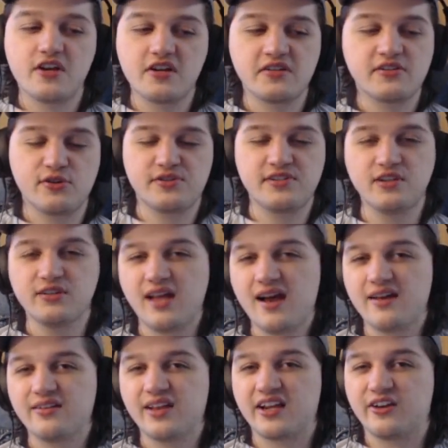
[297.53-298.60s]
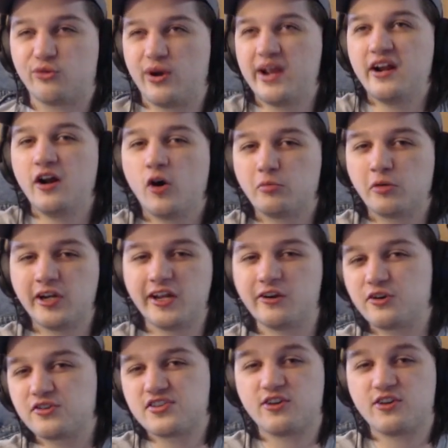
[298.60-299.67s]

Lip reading: because they're still not, like, great home run hitters. They're